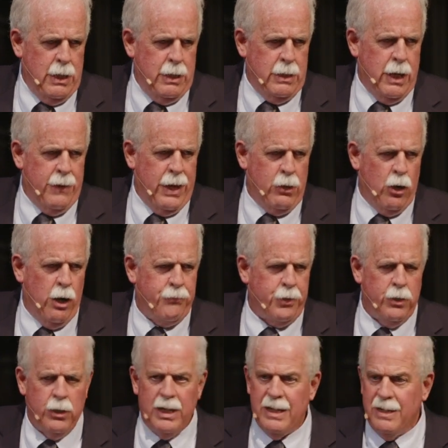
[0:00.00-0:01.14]
Now, that
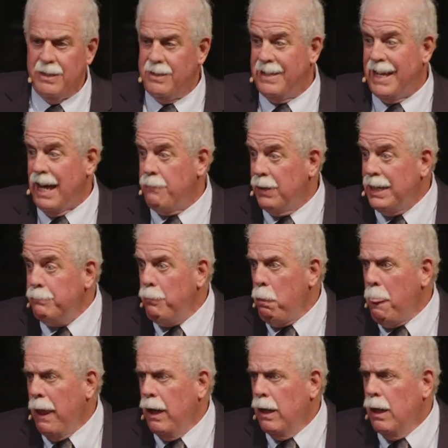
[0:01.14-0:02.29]
author is David,
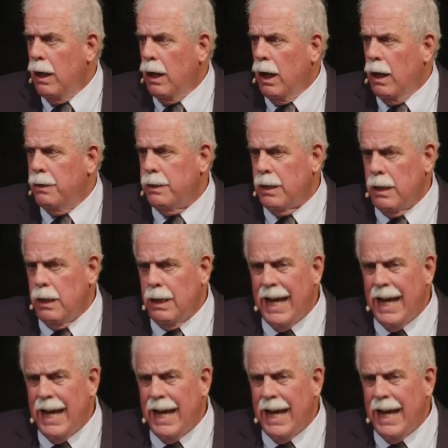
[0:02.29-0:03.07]
the